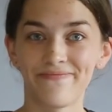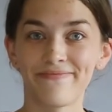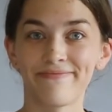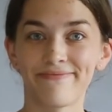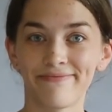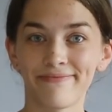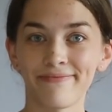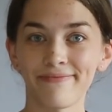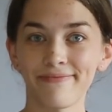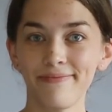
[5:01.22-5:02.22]

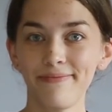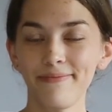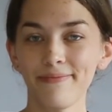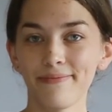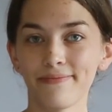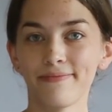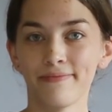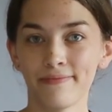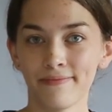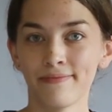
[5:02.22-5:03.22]

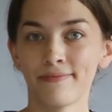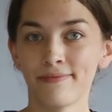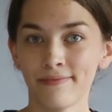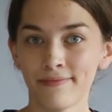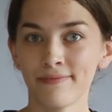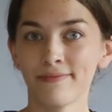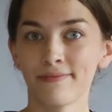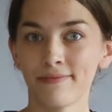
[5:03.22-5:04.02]
No words are spoken by the person on screen.